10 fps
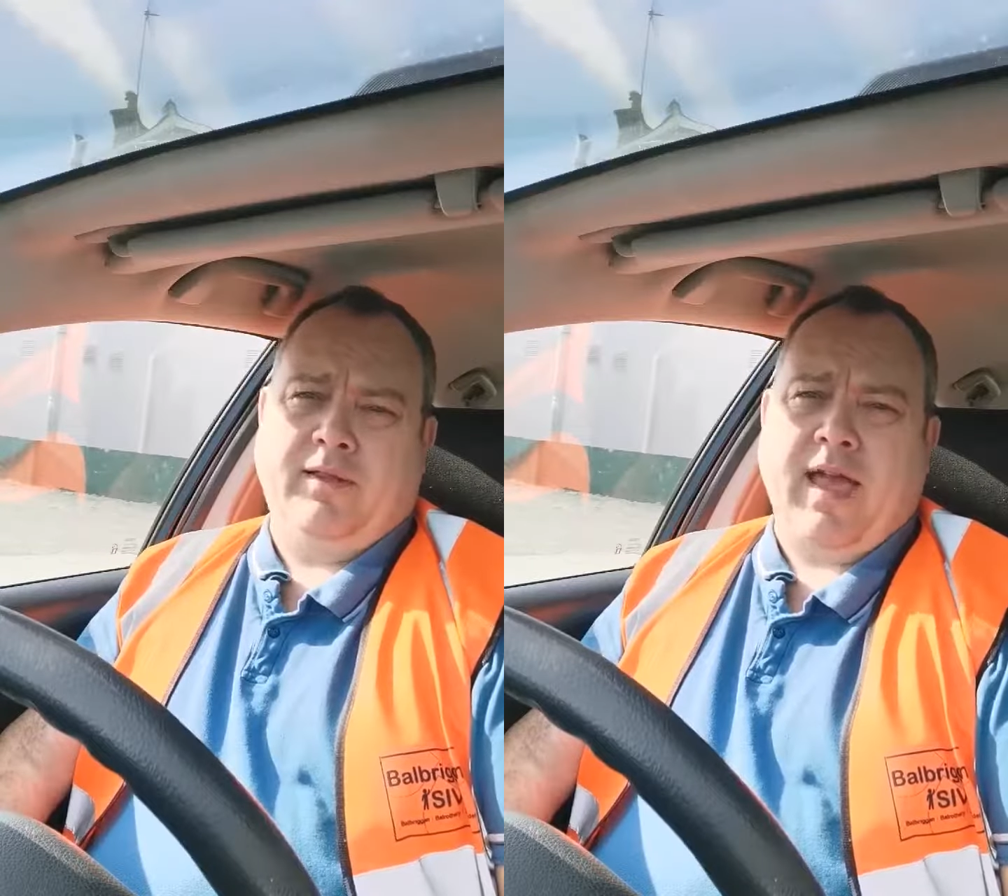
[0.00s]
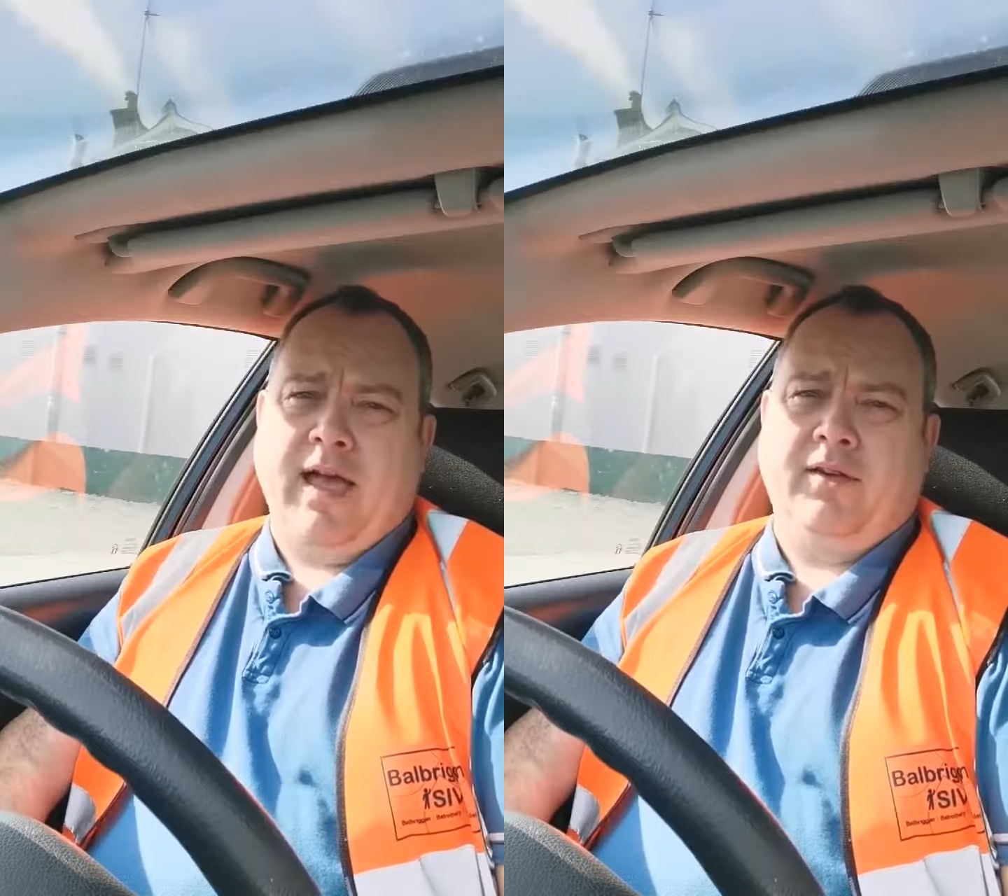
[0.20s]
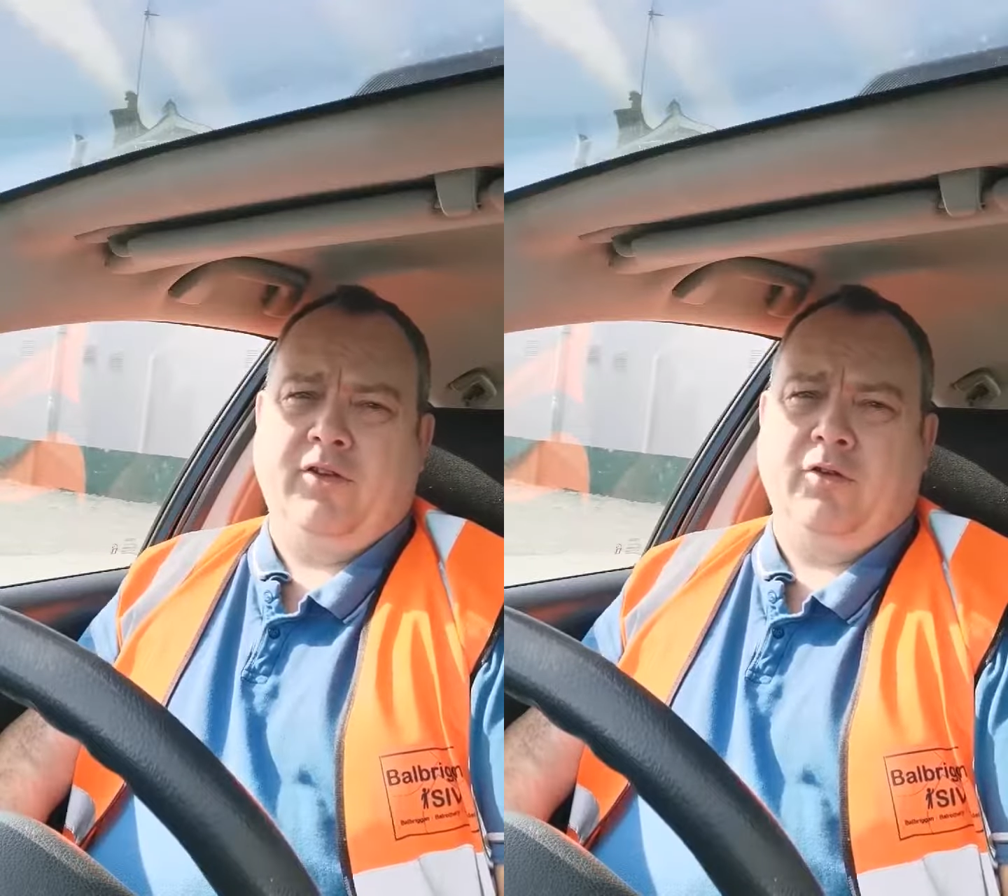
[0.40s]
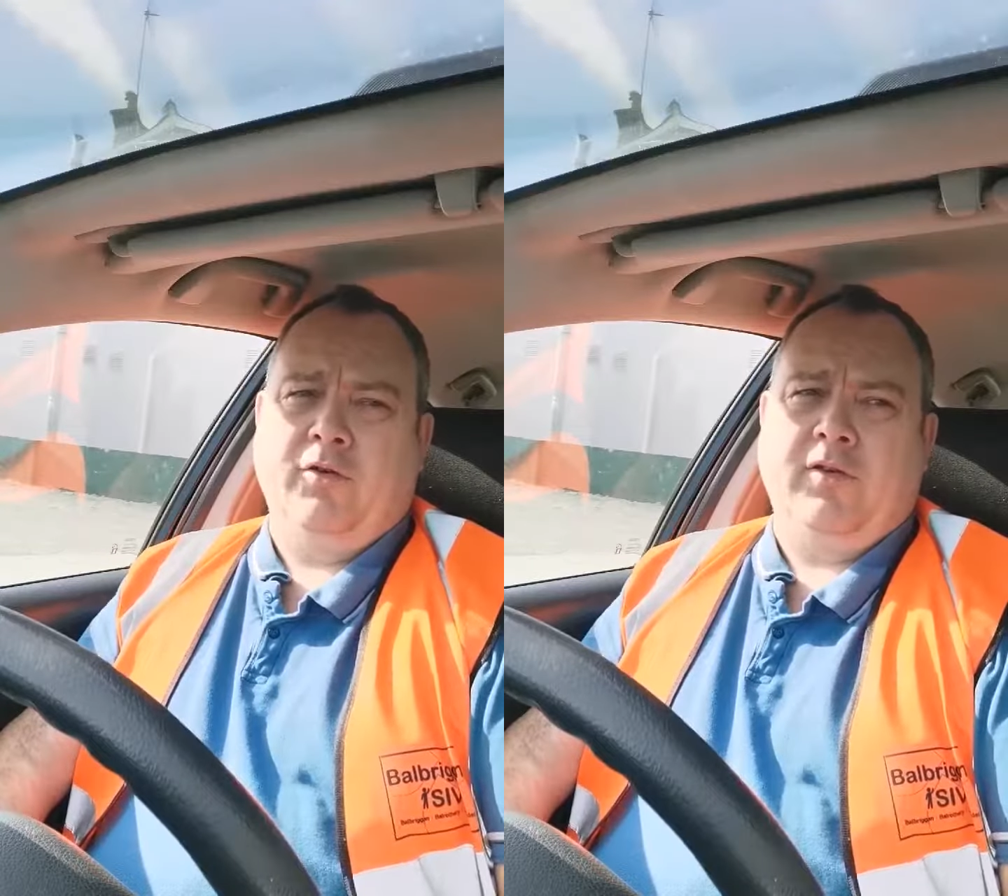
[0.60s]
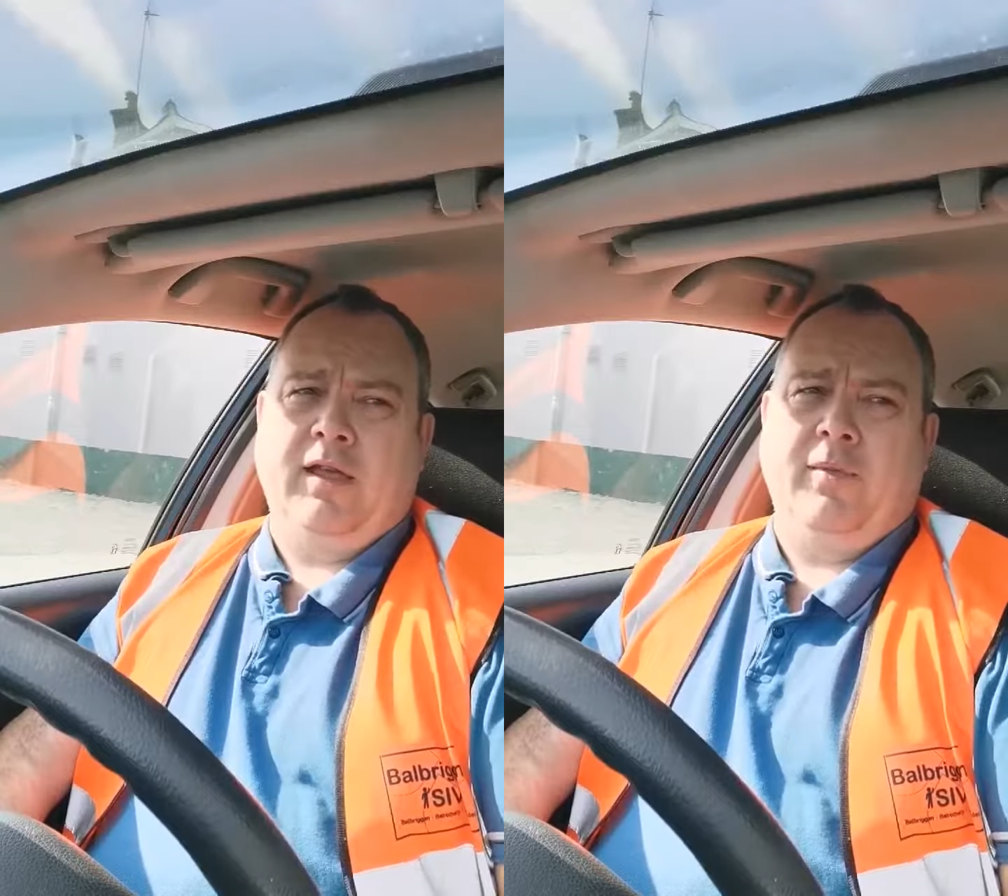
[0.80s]
that can't
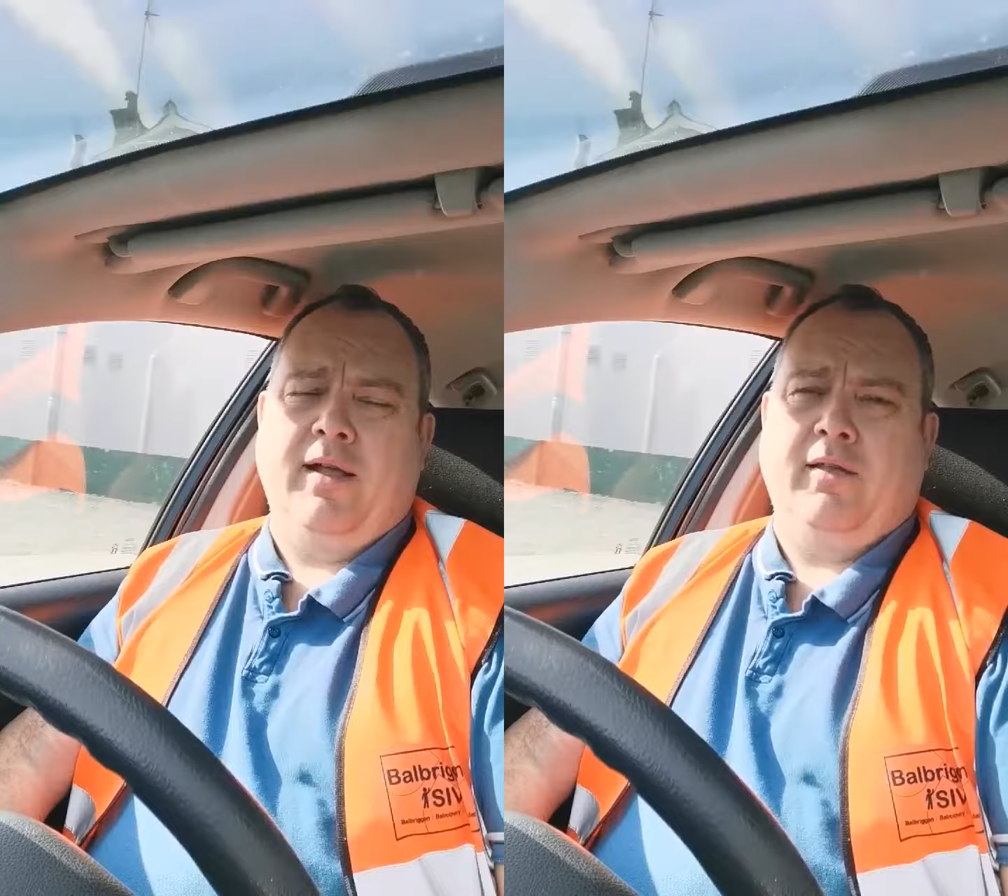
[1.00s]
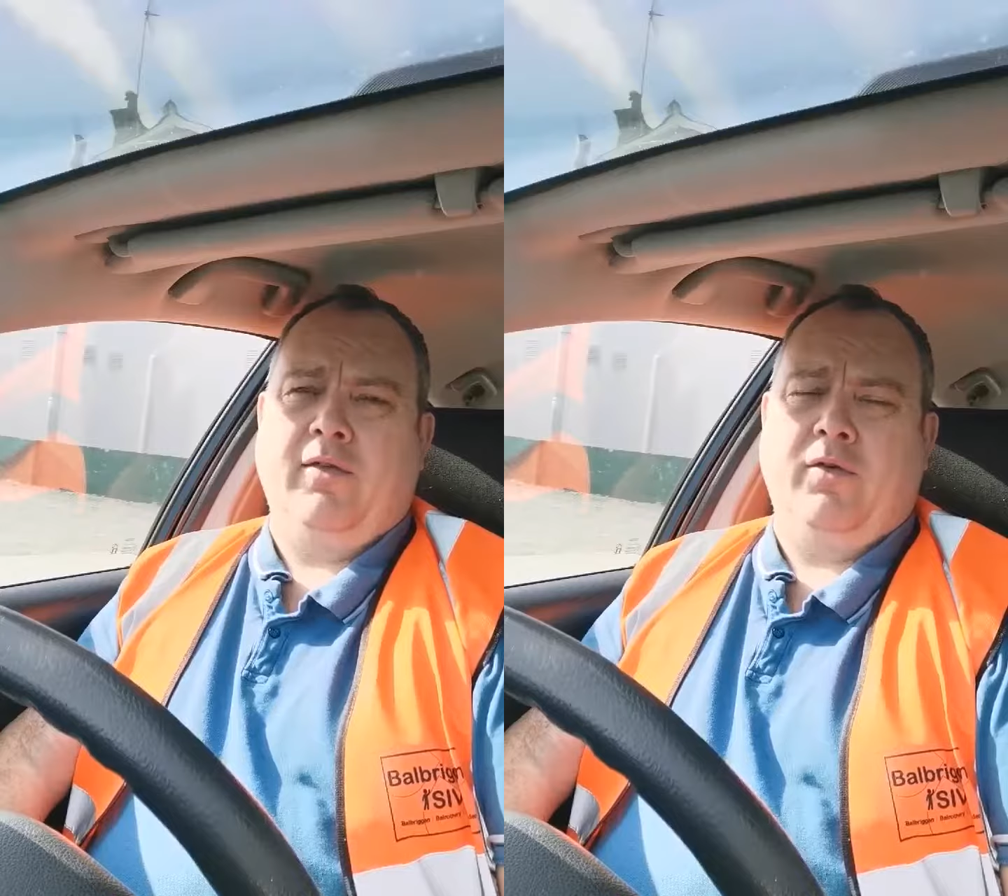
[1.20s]
use email.